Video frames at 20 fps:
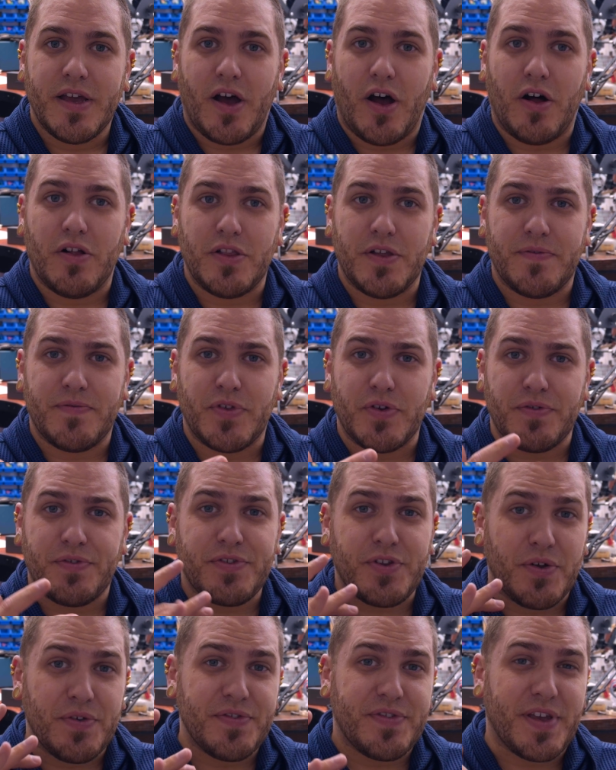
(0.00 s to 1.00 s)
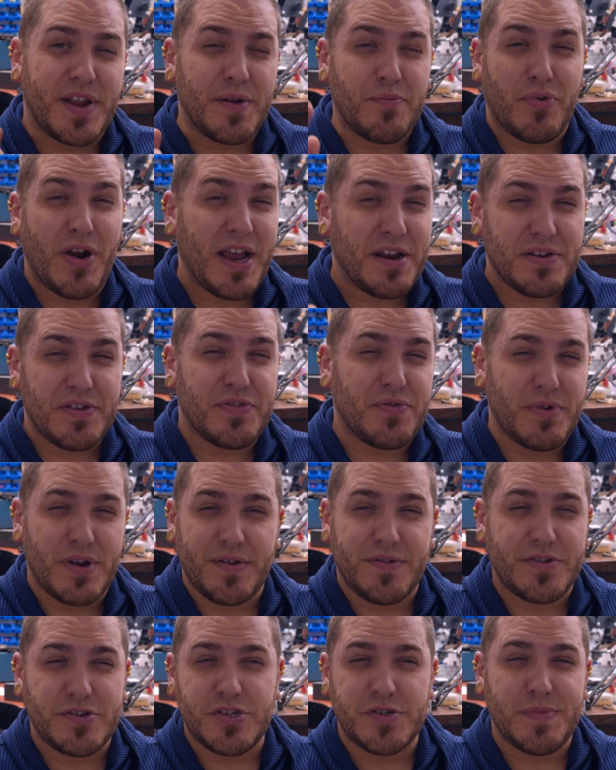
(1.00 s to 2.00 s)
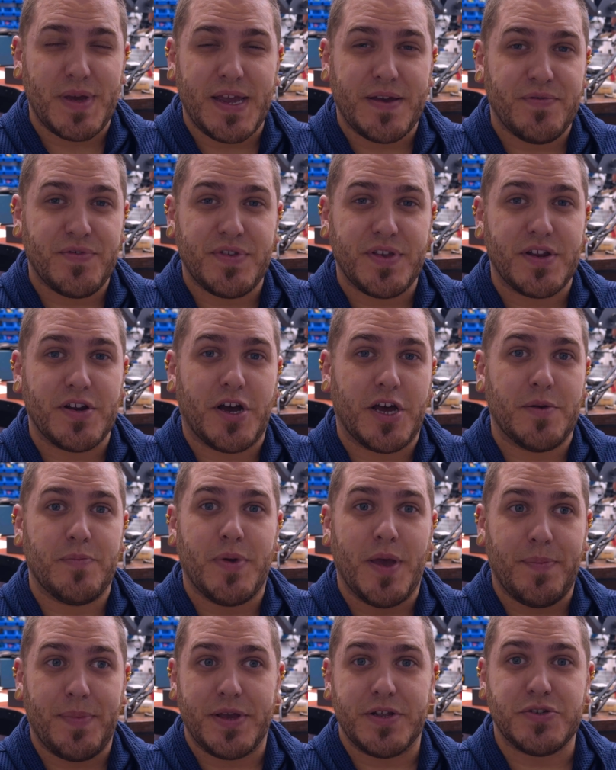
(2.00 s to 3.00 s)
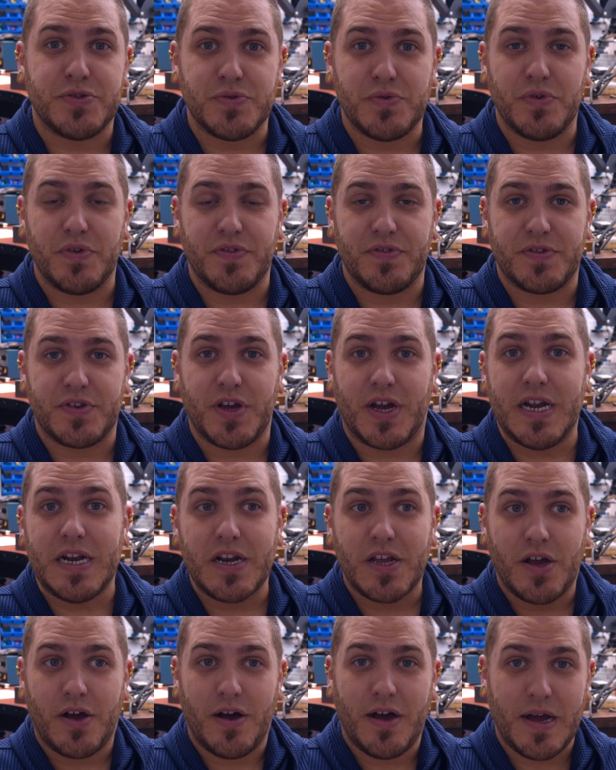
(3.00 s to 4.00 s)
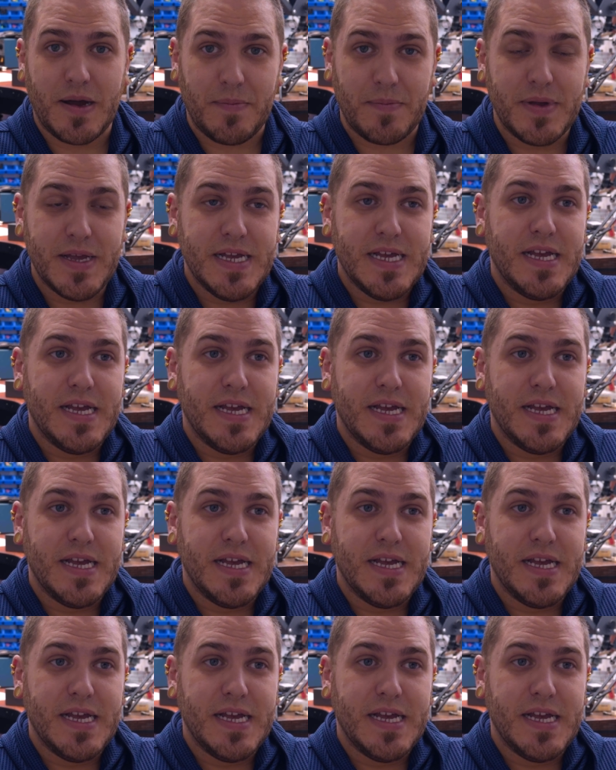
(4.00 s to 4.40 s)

all of those stone setting practice rings that you may have seen on pepetools.com.